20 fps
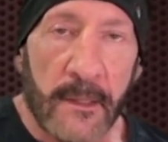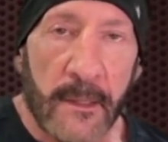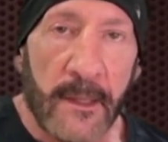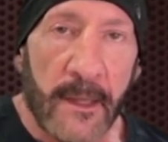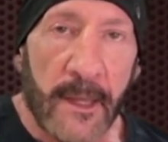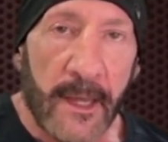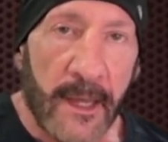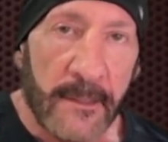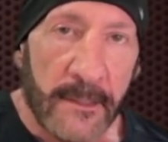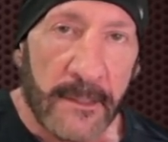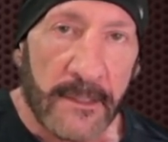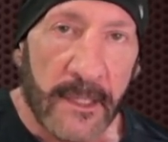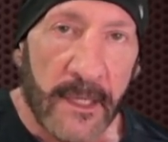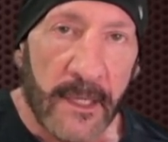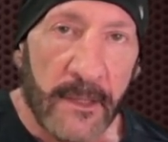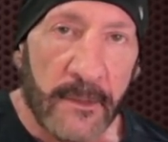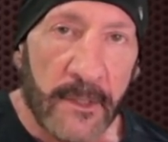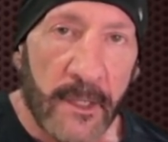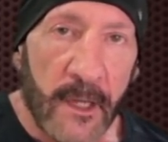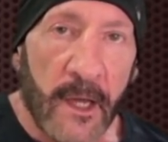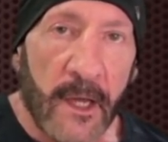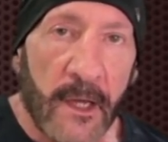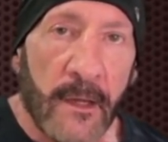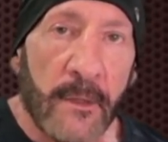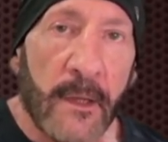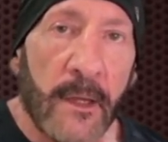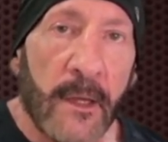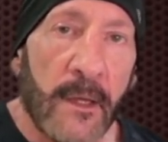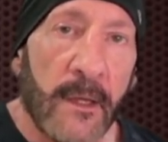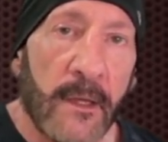At the same time,
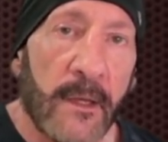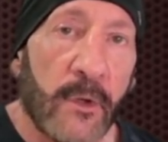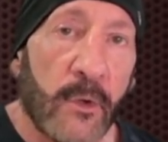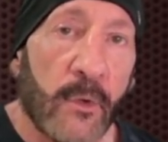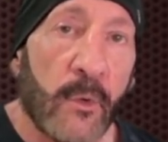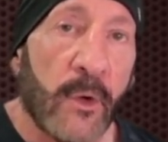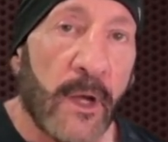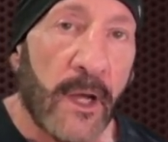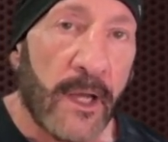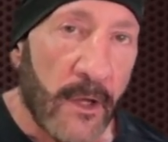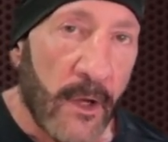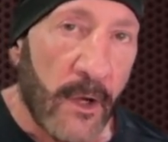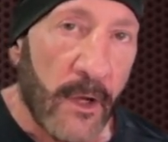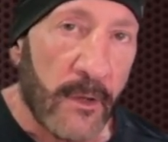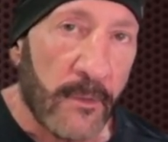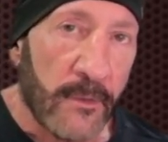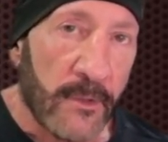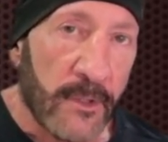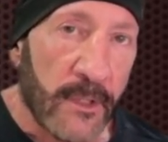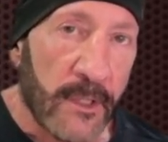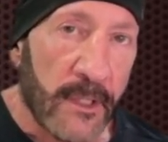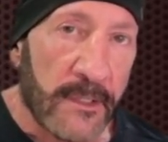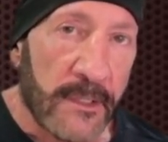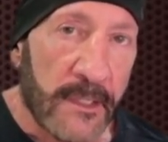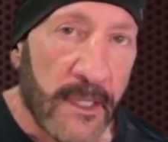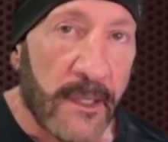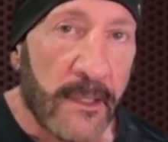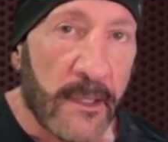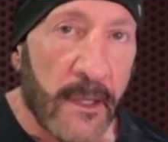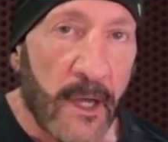your right arm should
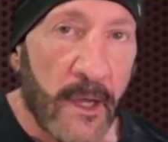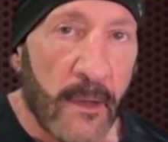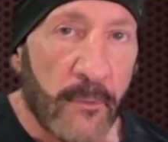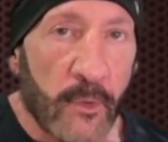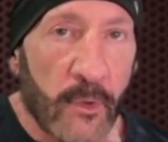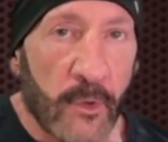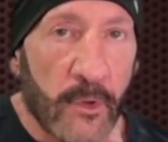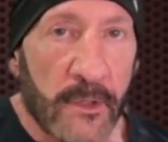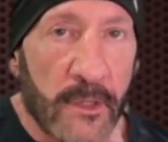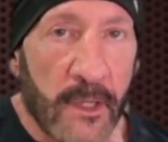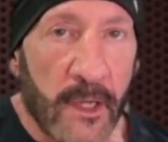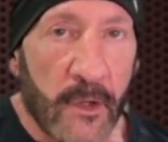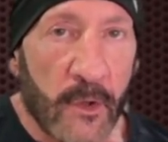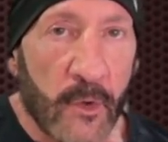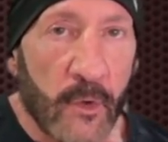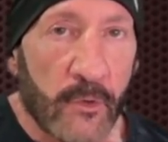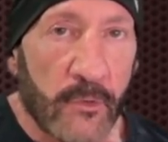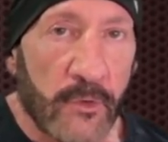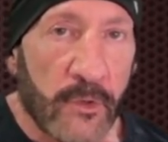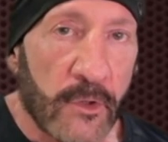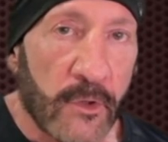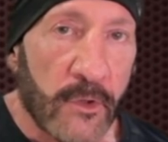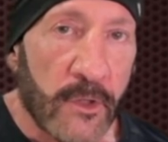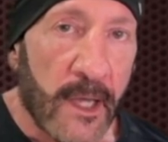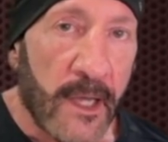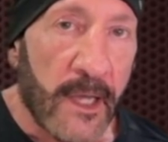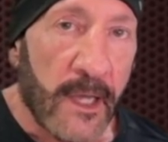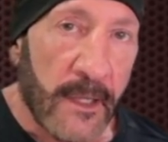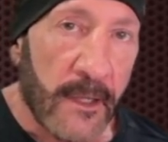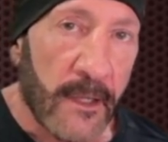extend upward and over your
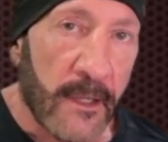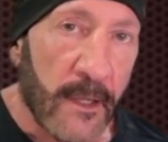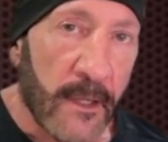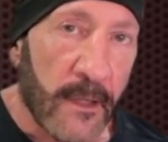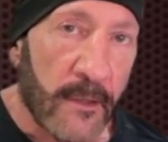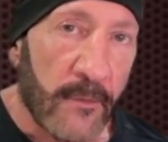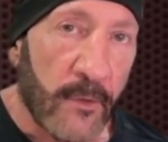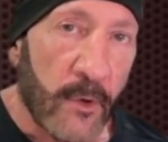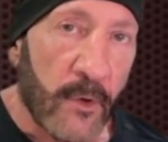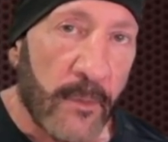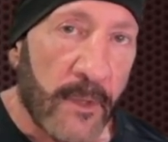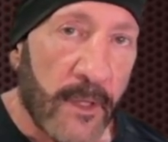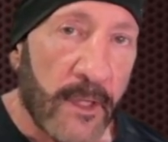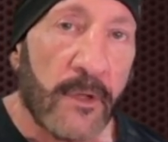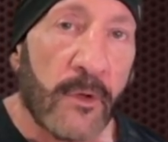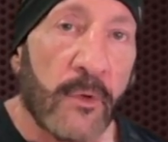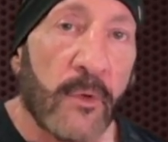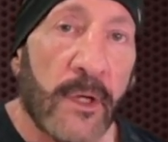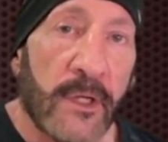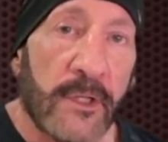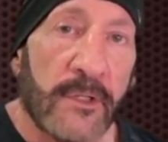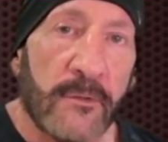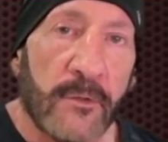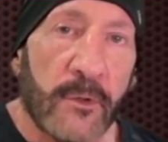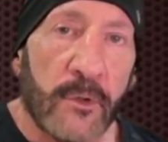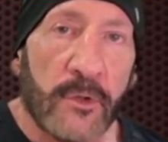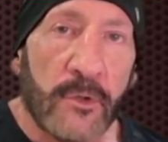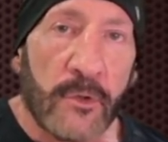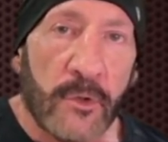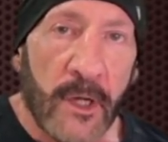head, forming a
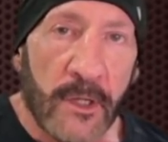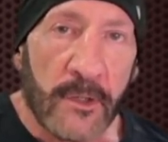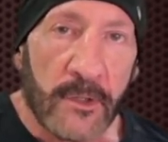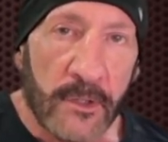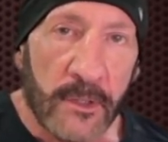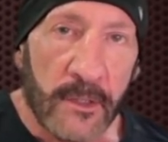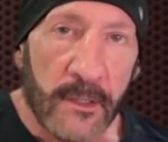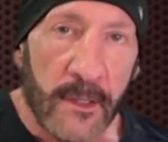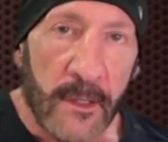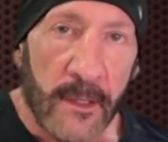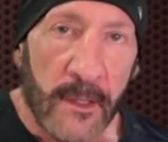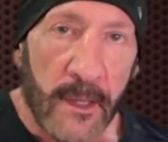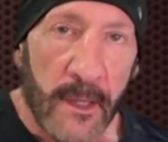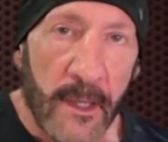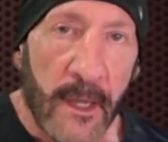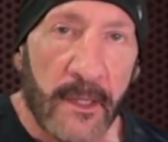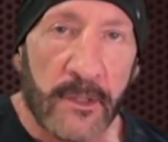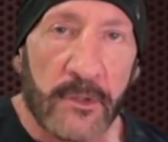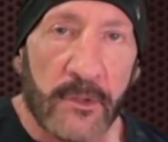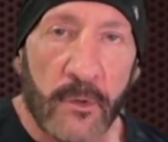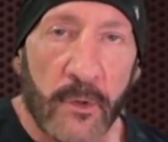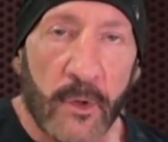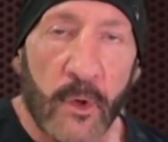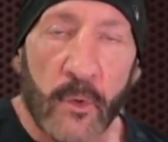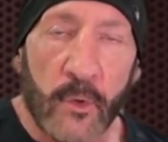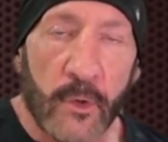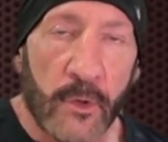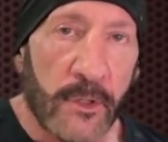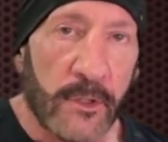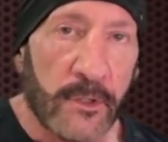graceful stretch. As you
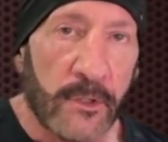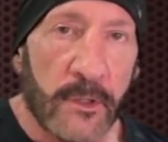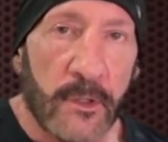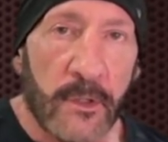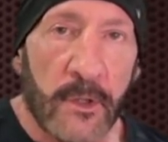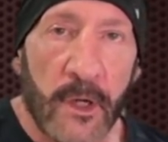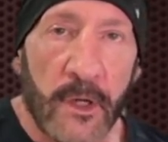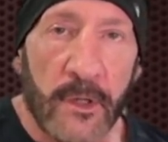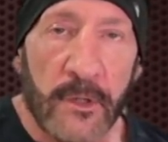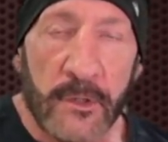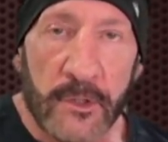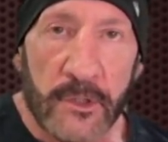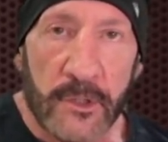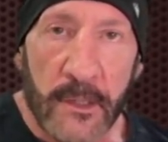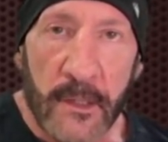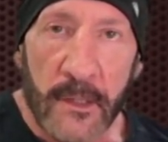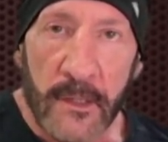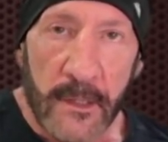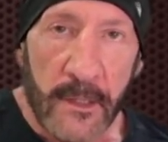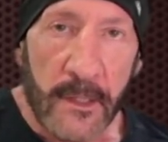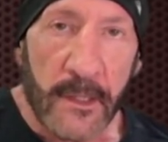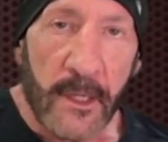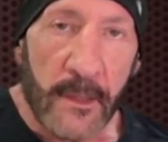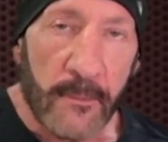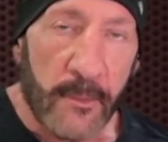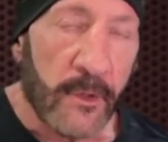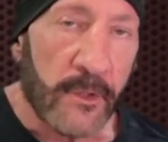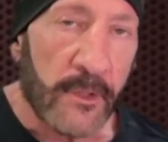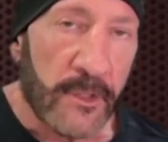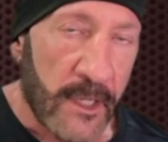lower into the lunge,
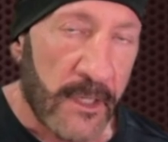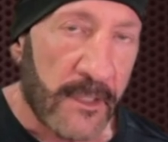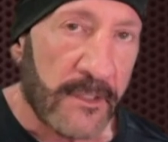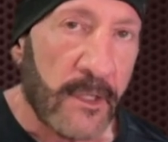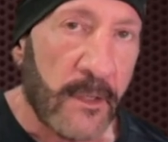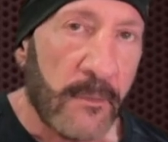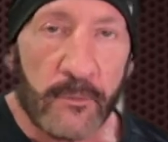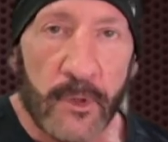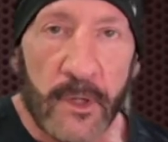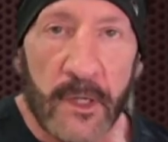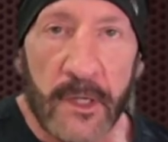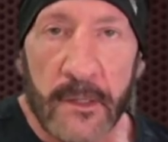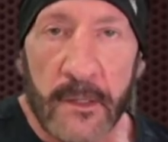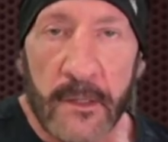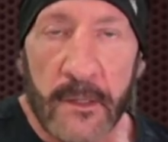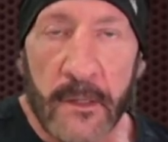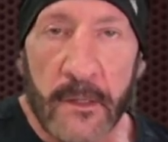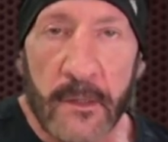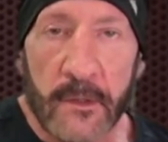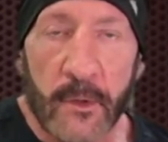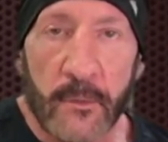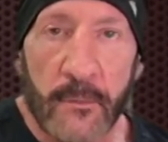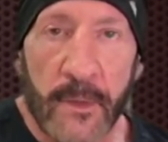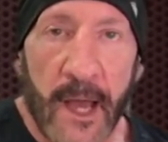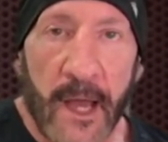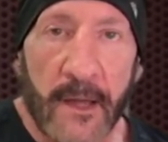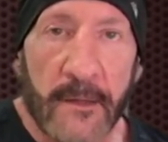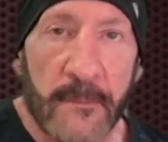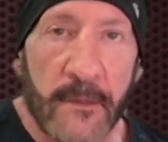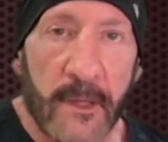keep your chest upright, your
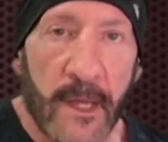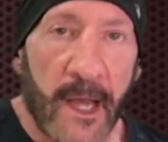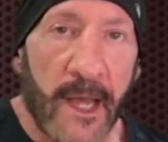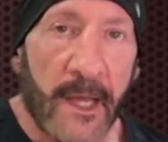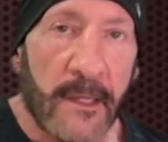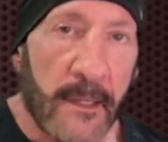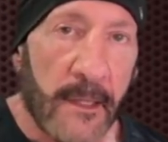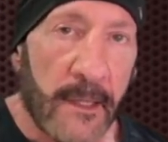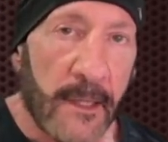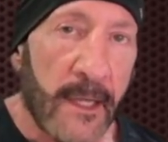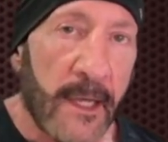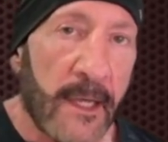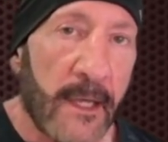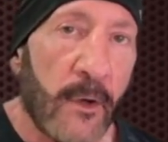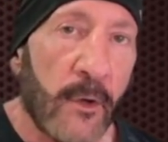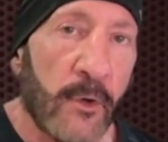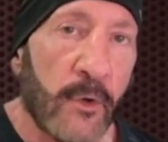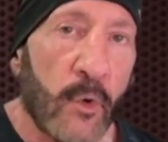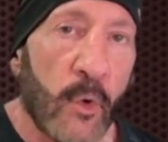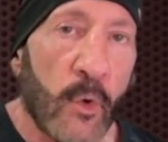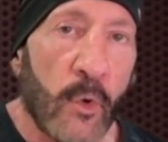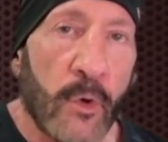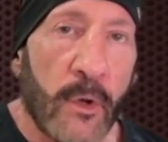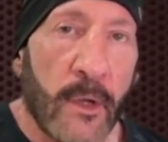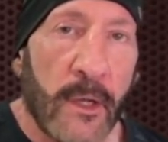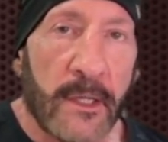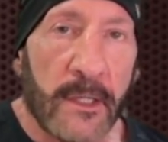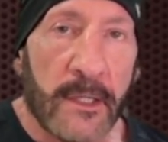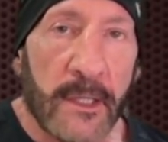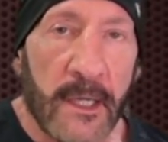back flat, and your
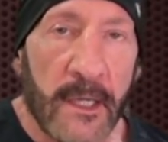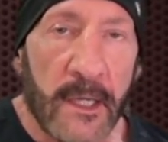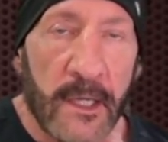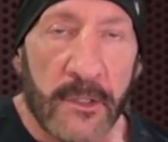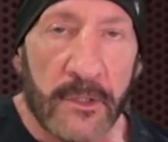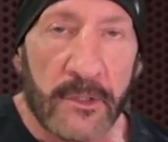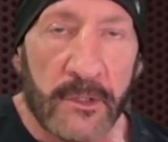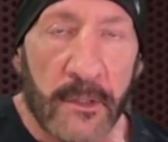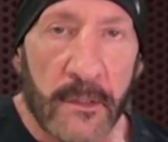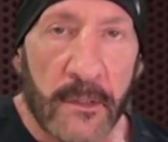core engaged.